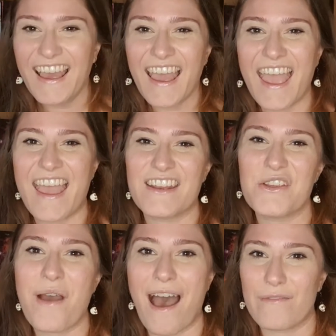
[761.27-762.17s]
And
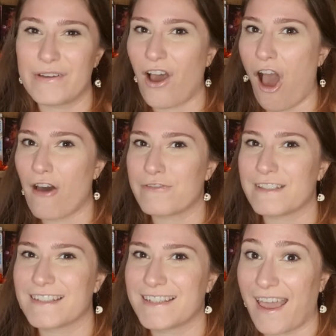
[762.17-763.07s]
you have an
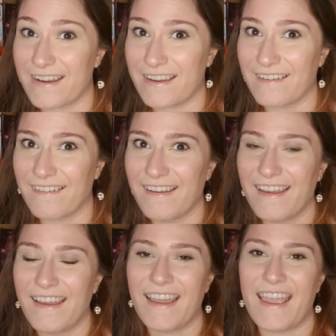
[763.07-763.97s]
office setting
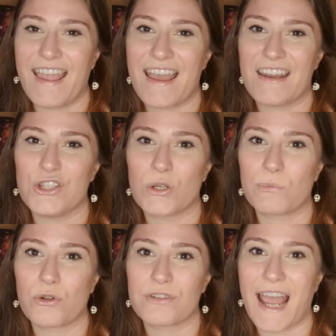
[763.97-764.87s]
and your
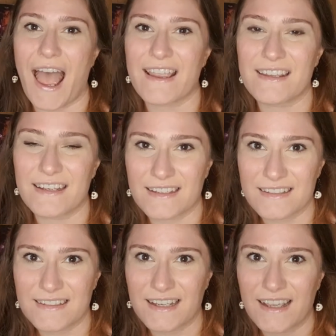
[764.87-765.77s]

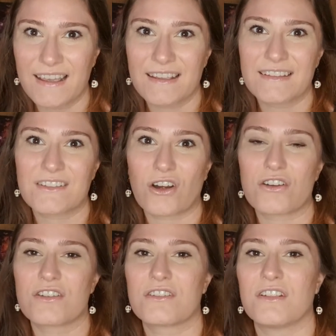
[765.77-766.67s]
protagonist
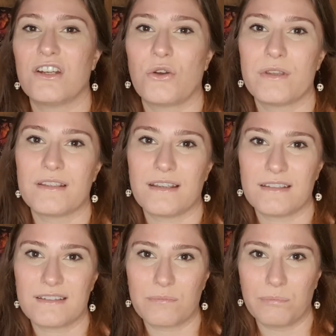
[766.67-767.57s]
starts,
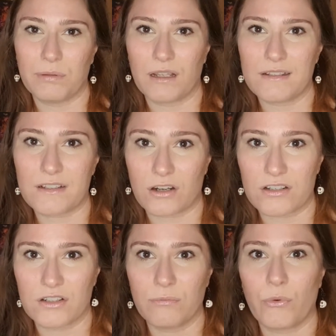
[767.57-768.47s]
his blood starts
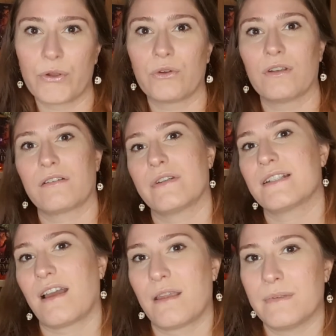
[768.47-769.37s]
to boil every
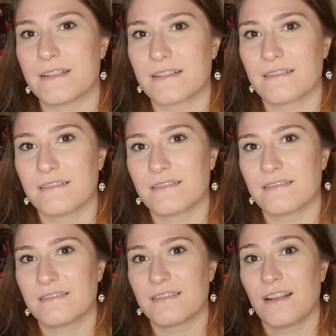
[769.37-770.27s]
time
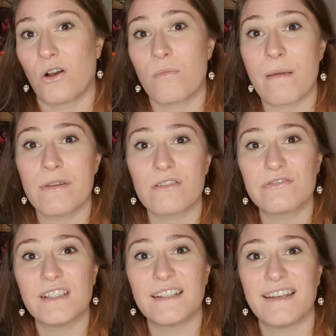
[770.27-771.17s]
or maybe your
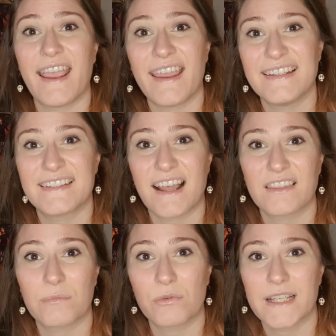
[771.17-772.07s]
villain hates that
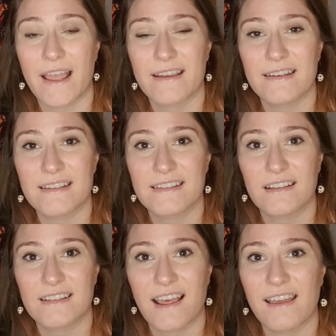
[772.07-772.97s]
the protagonist
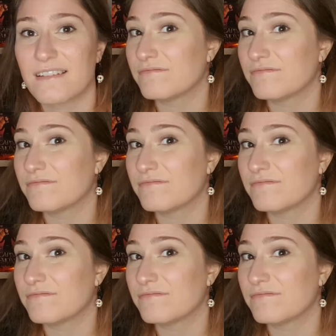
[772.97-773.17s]
does that.